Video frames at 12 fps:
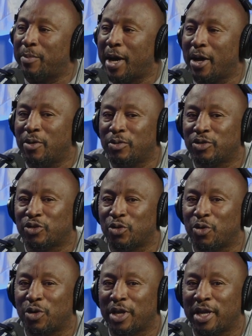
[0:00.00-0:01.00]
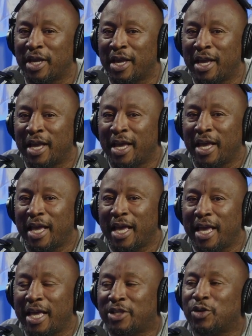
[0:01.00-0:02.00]
my own story,
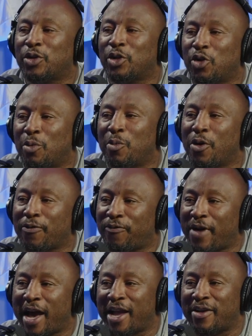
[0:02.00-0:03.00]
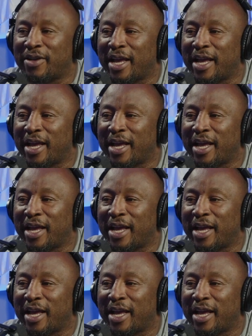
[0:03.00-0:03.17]
it took a little more fire.